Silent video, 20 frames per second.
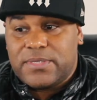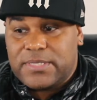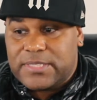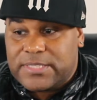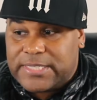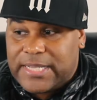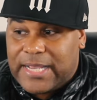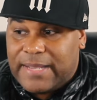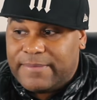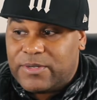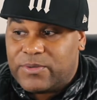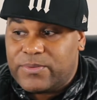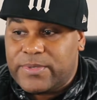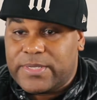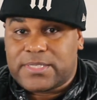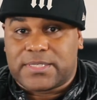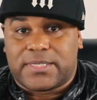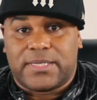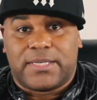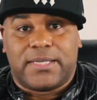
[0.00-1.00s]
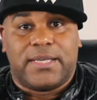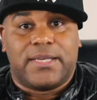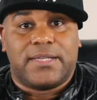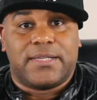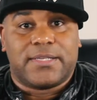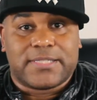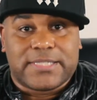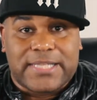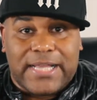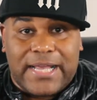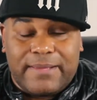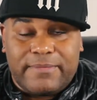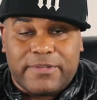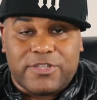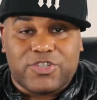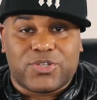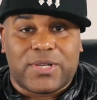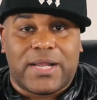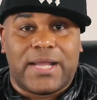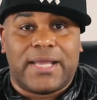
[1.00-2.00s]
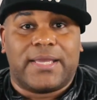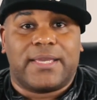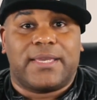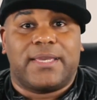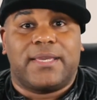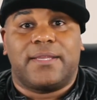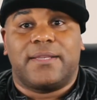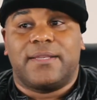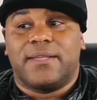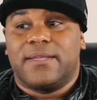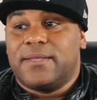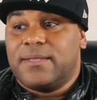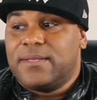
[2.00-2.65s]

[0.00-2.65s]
It's time to risk again. It's time to try again.